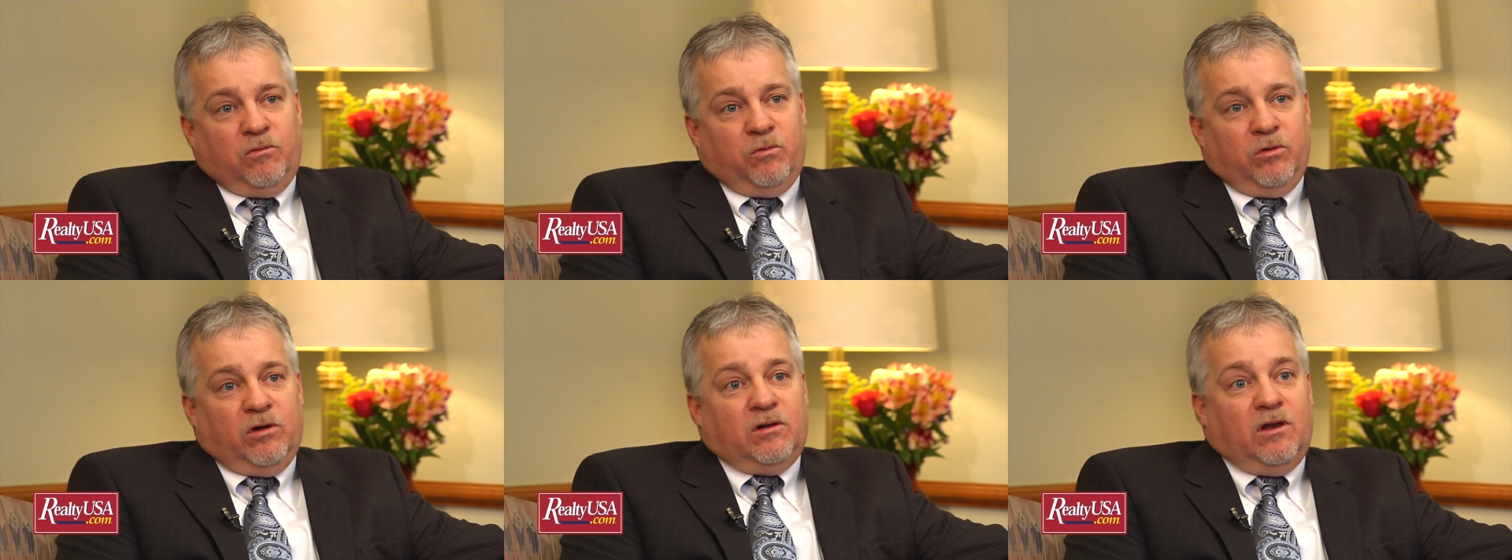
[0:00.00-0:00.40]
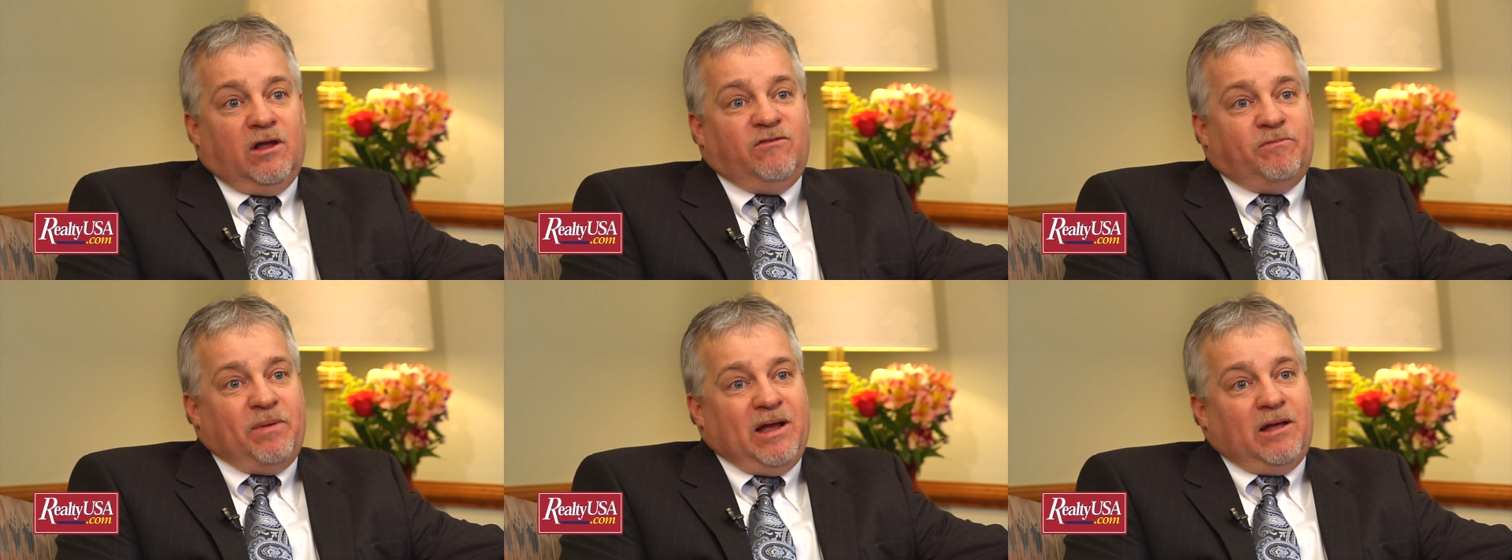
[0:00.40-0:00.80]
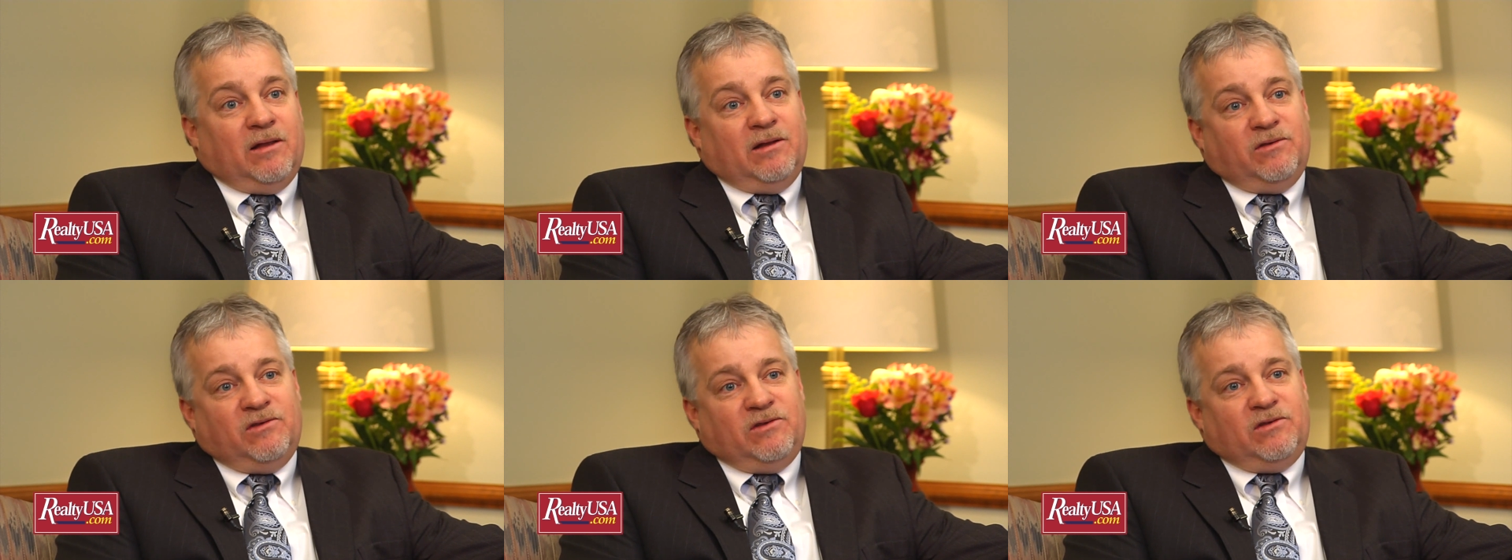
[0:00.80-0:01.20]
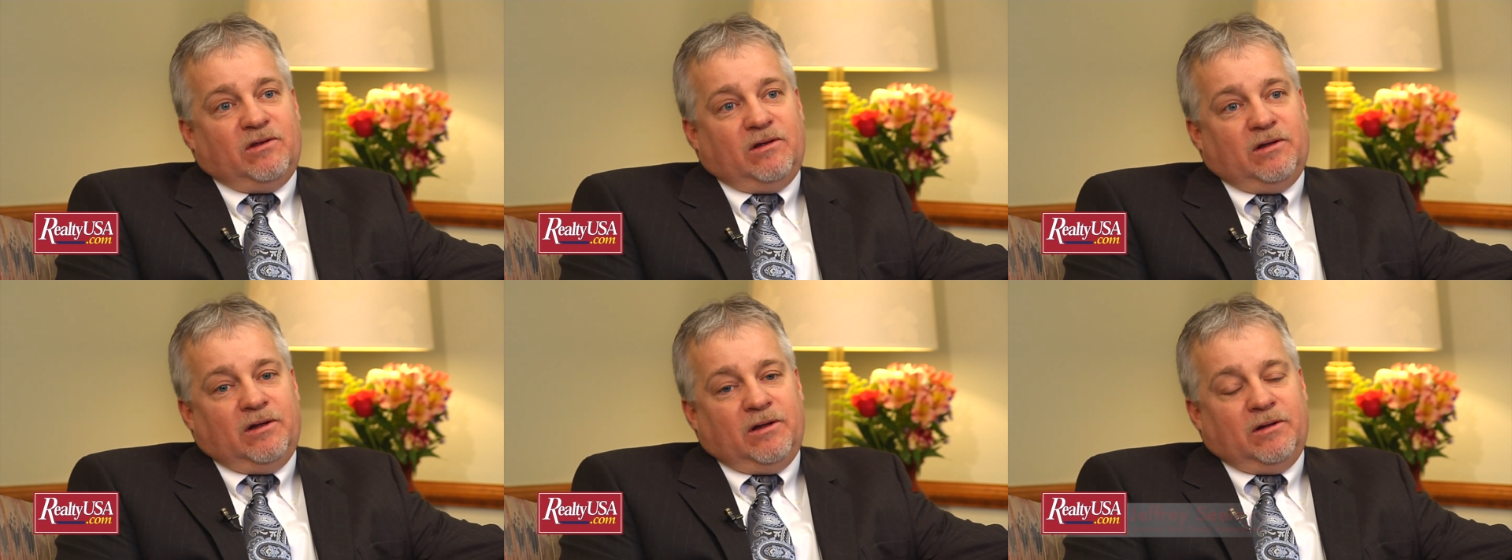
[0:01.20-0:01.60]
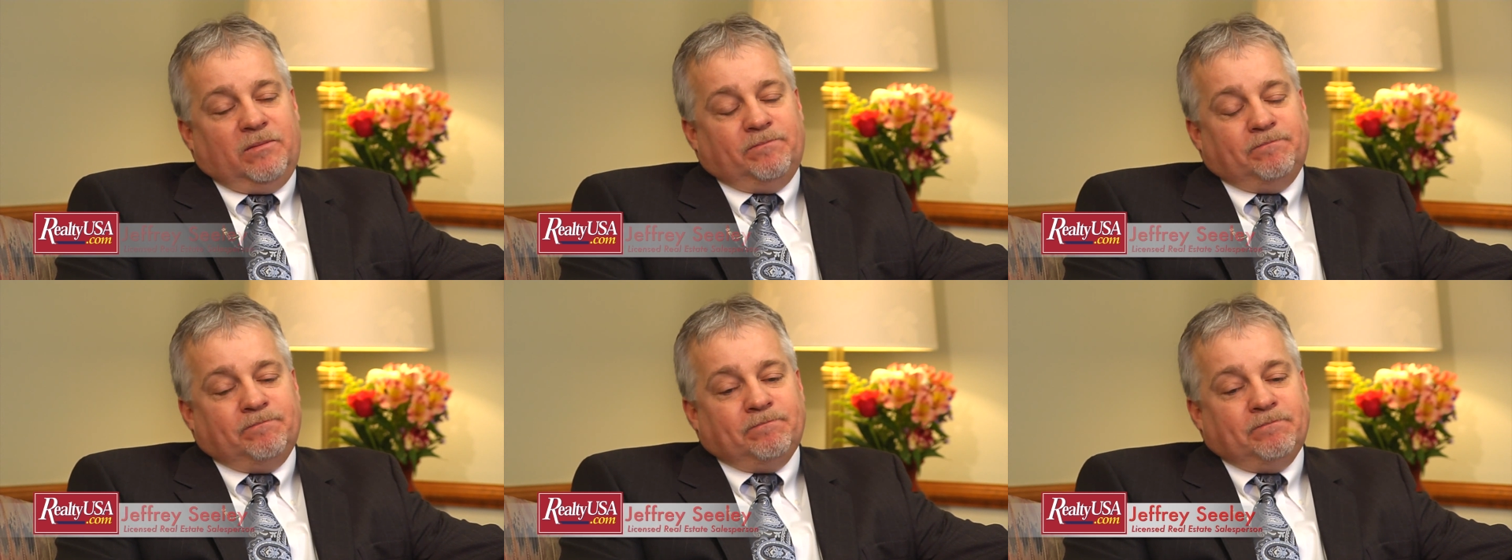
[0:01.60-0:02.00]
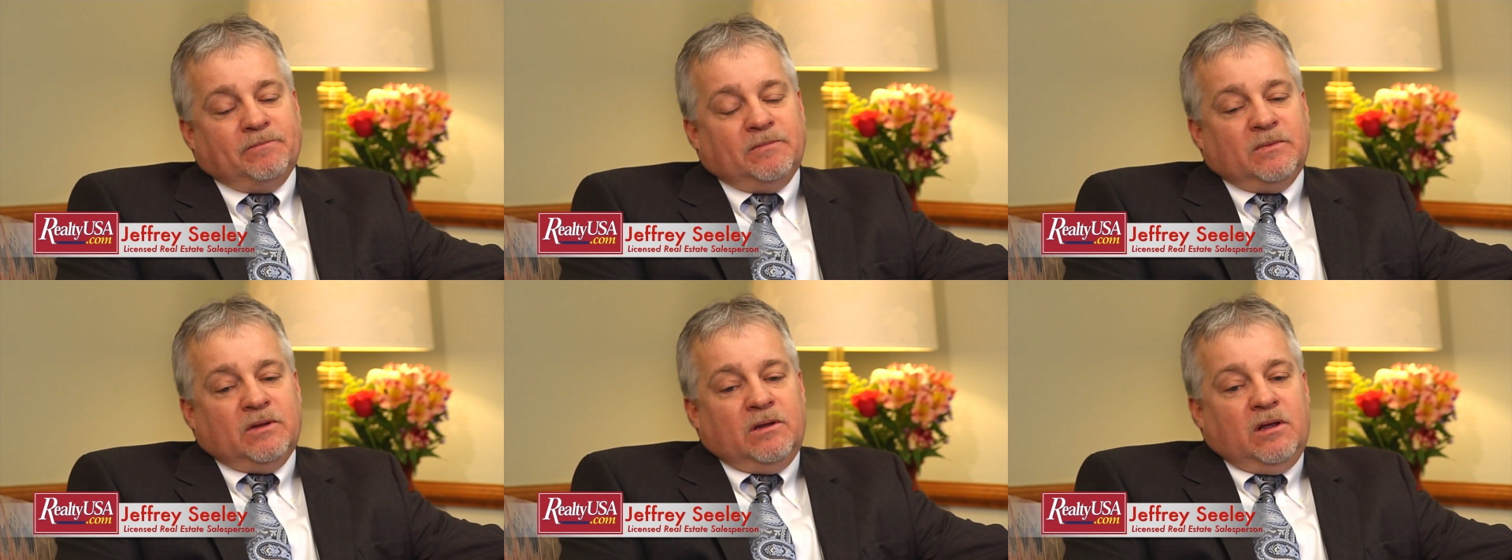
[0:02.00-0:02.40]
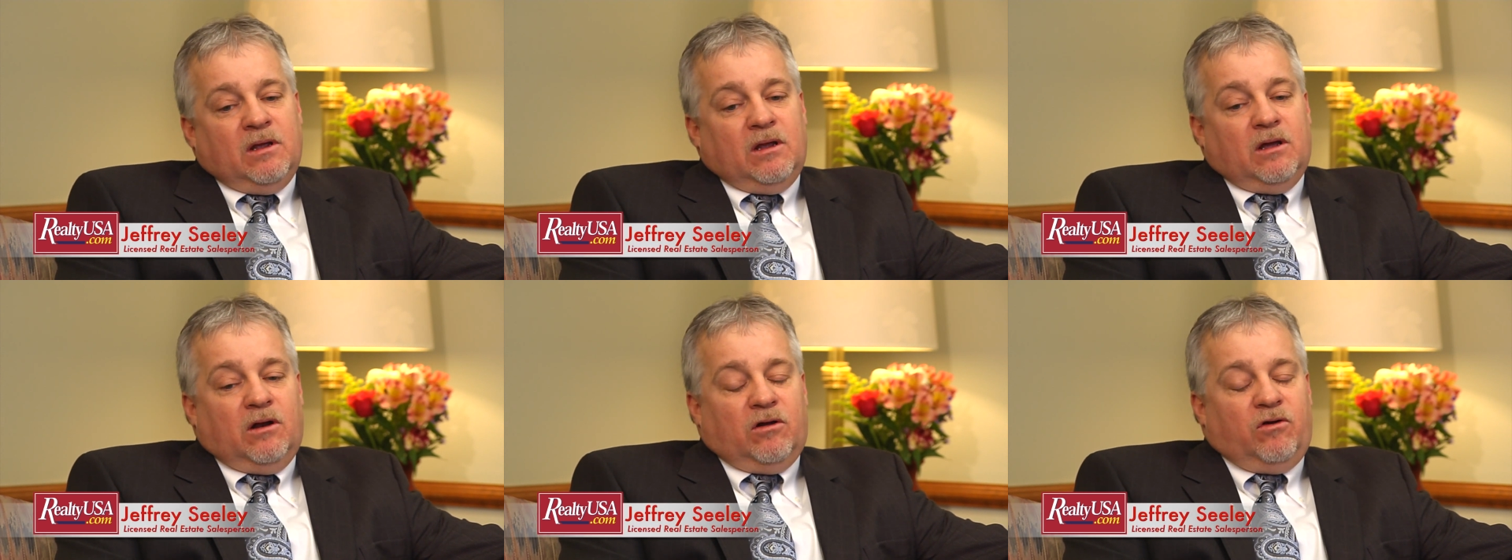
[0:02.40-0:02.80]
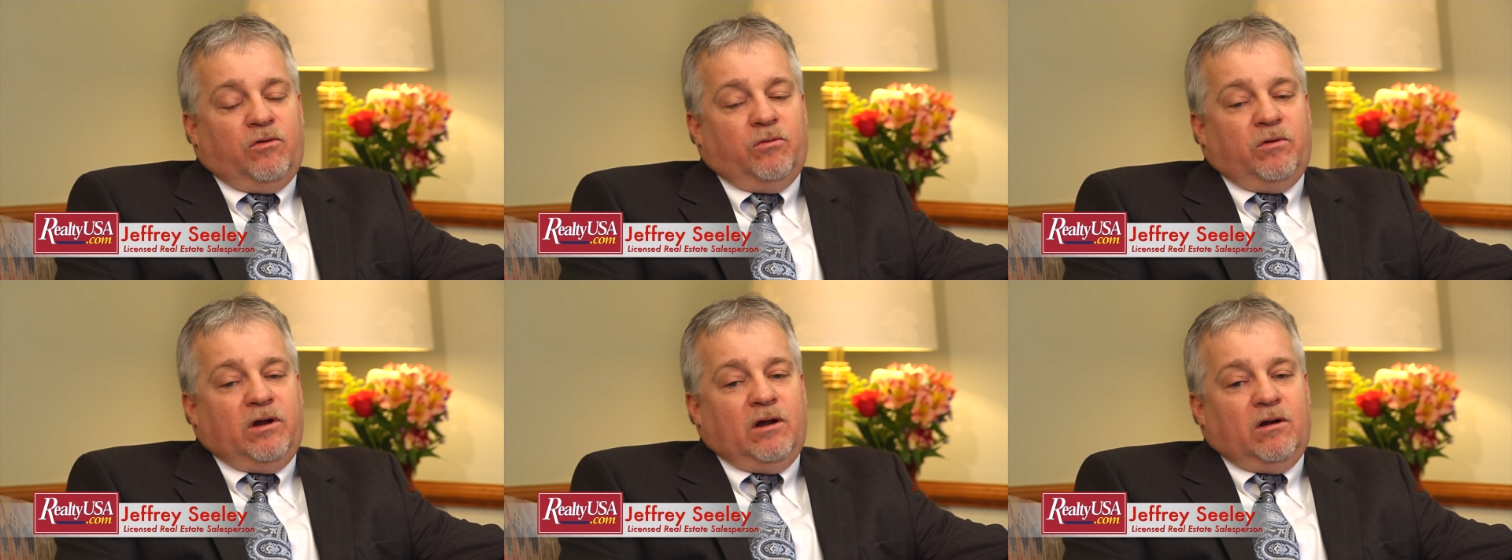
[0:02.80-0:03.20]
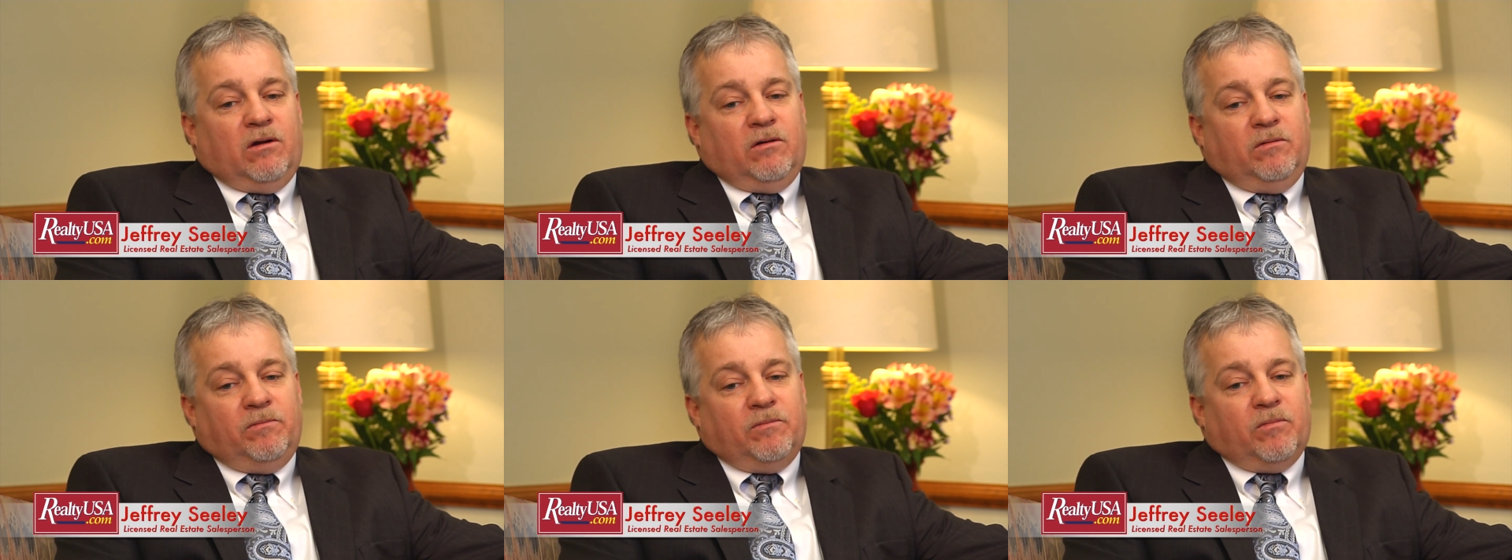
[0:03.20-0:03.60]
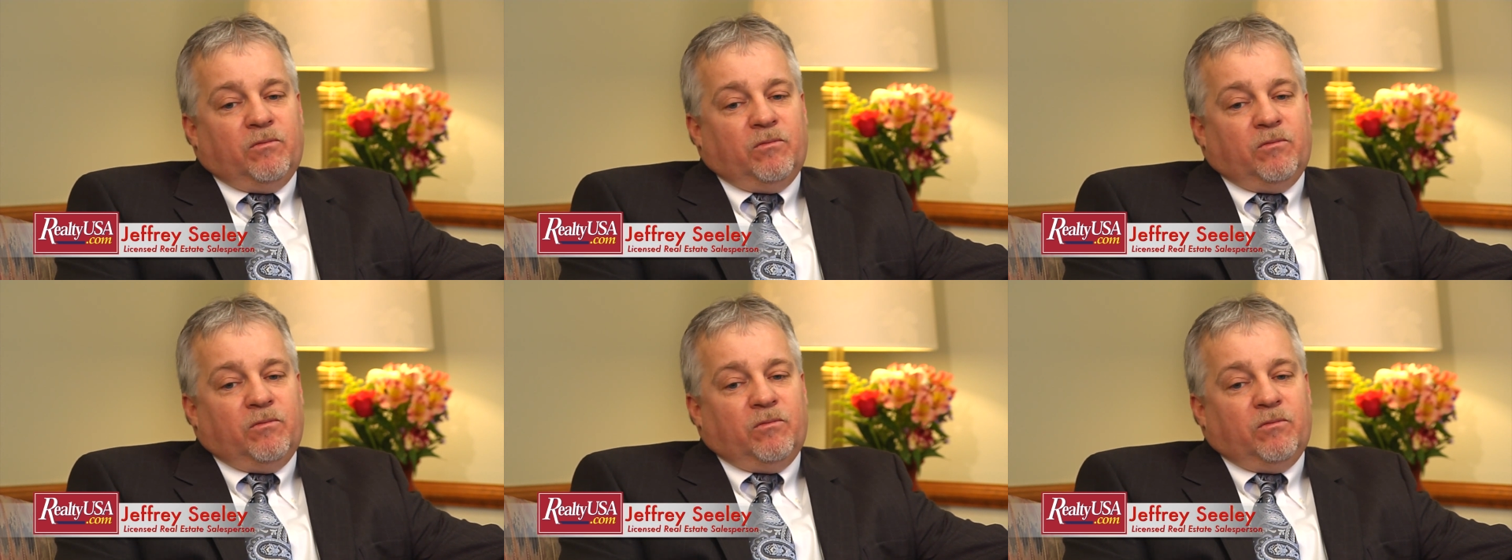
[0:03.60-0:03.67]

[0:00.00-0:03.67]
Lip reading: a work-life balance in a career